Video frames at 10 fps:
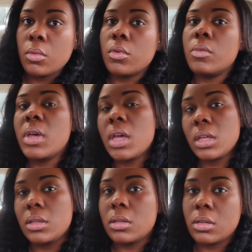We're
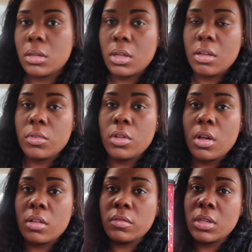back. I have a
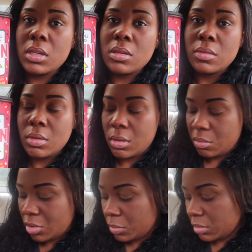coffee.
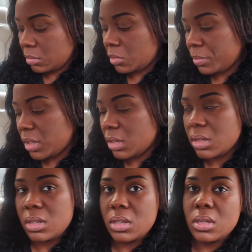I'm gonna put some Splenda
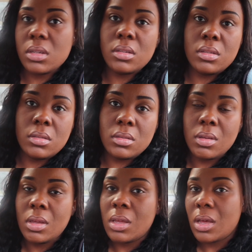in it because it's,
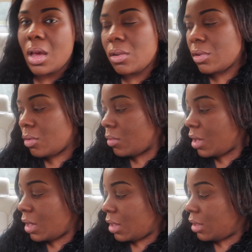I don't know
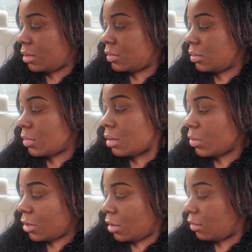why. It seems like
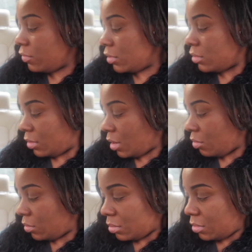my coffee is
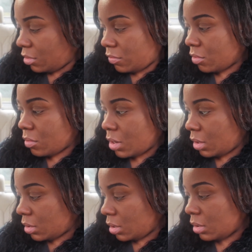not never
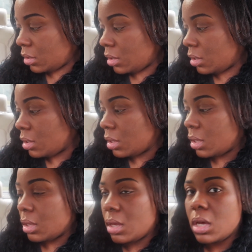right lately.
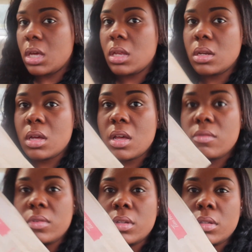And I
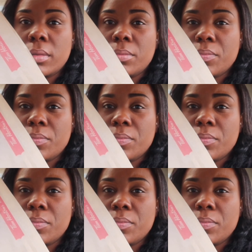have, um,